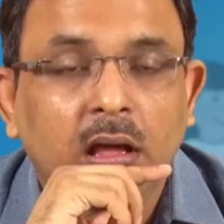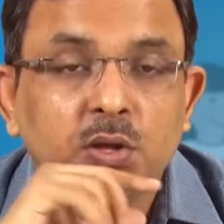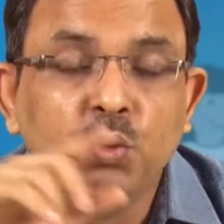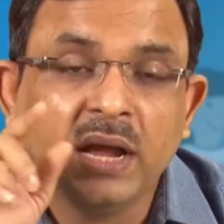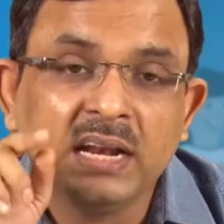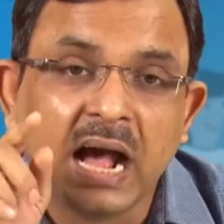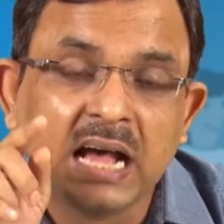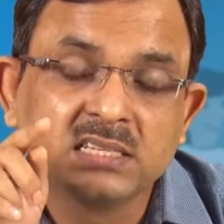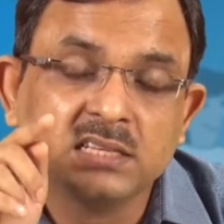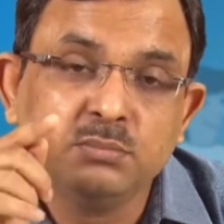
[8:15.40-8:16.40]
You can
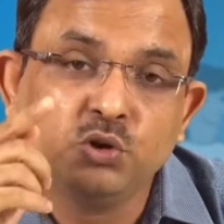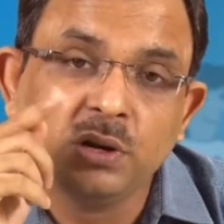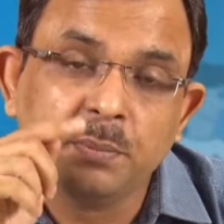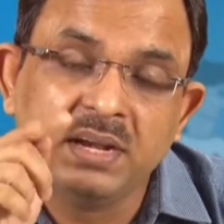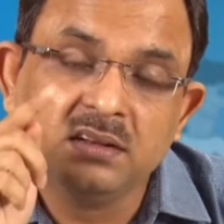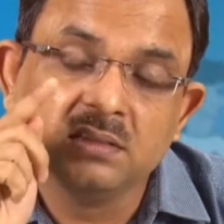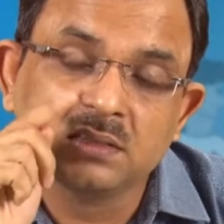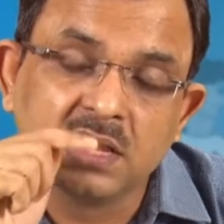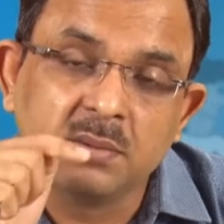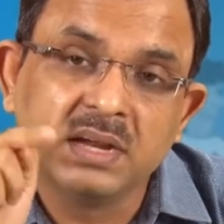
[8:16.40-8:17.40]
ask them to repeat the
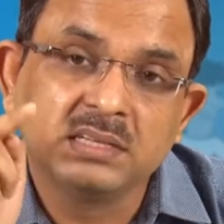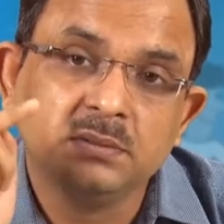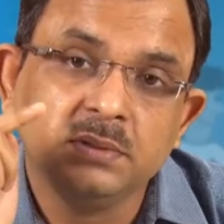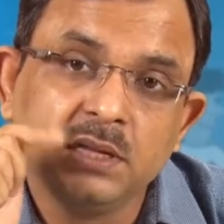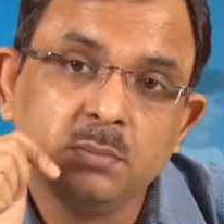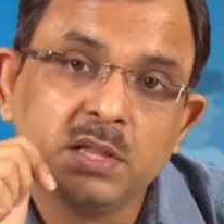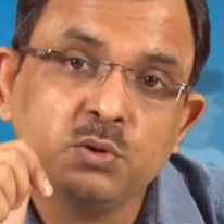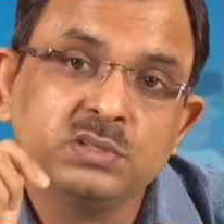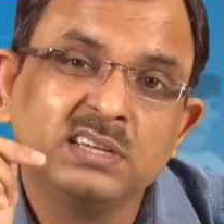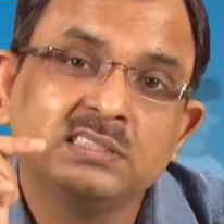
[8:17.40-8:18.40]
same activity by
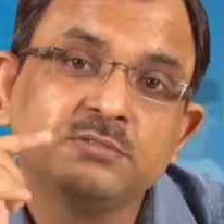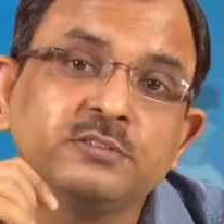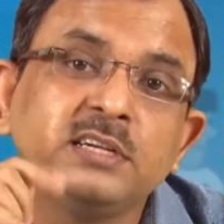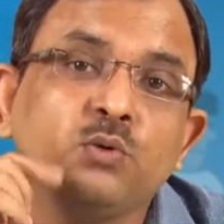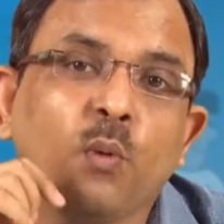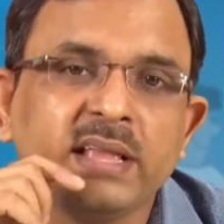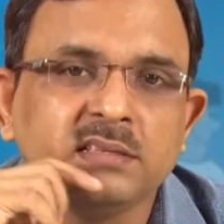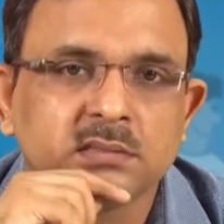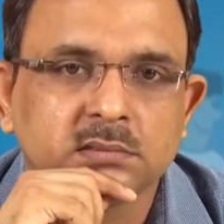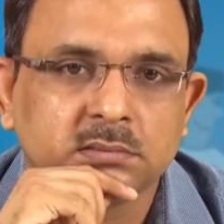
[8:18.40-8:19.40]
using different
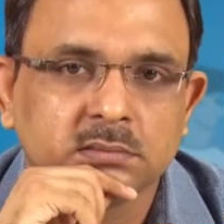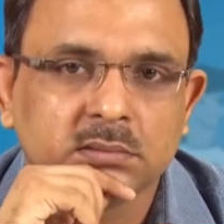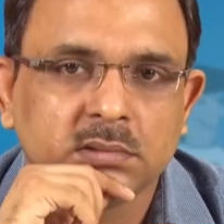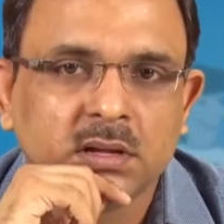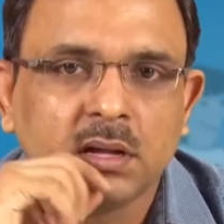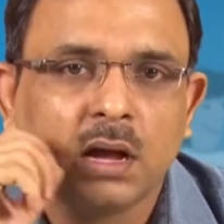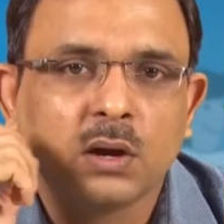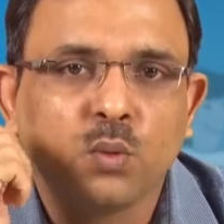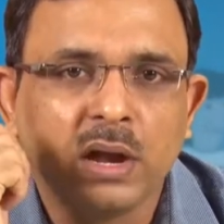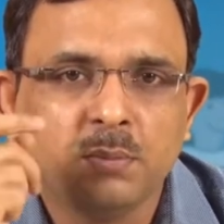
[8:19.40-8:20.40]
coins. A
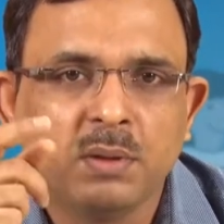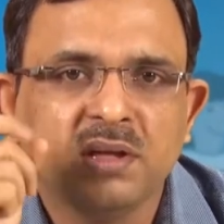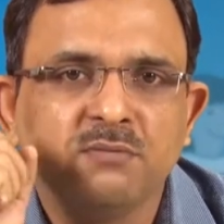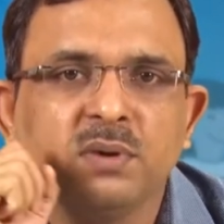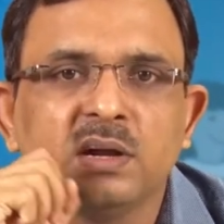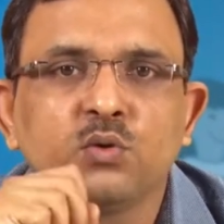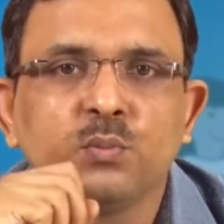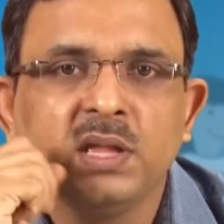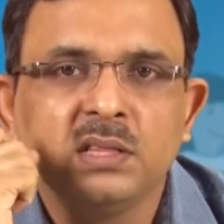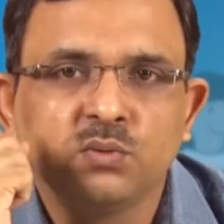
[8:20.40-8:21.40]
coin may be of 1
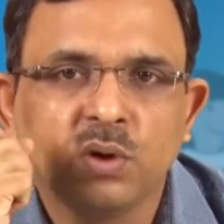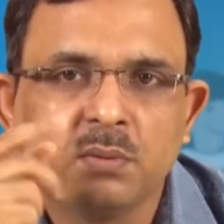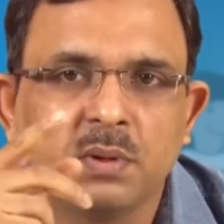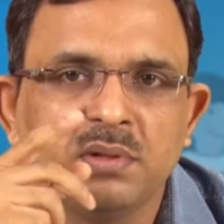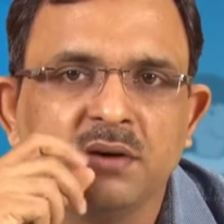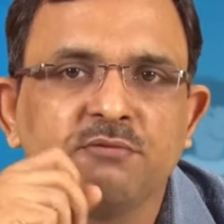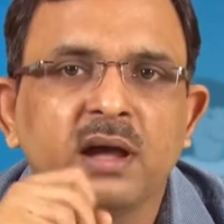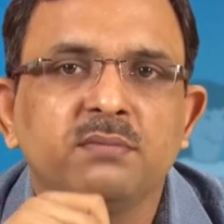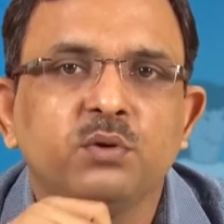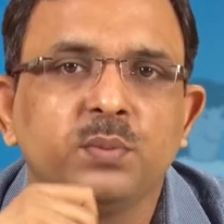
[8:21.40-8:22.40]
rupee, the coin may be of
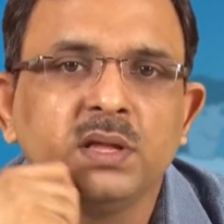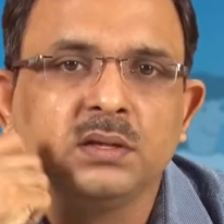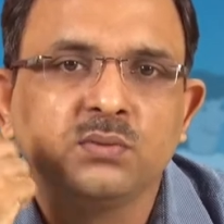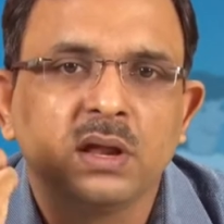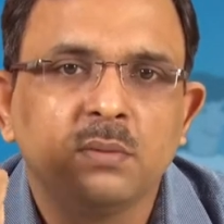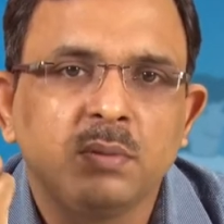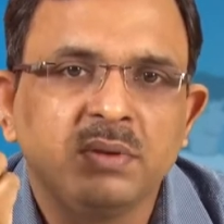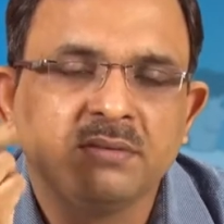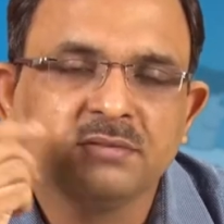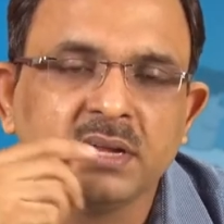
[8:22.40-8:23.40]
5 rupee, the coin may
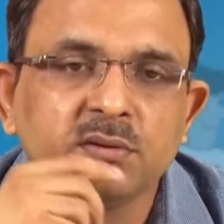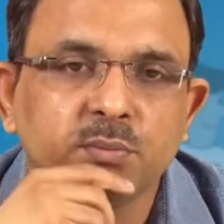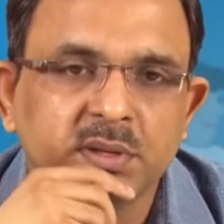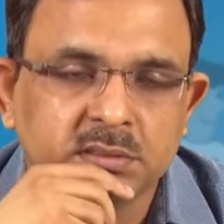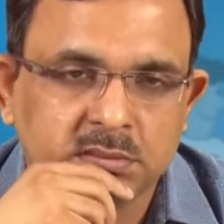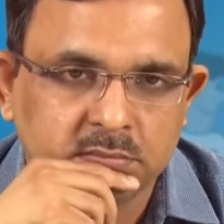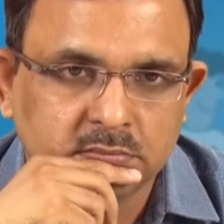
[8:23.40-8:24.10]
be of 10 rupees.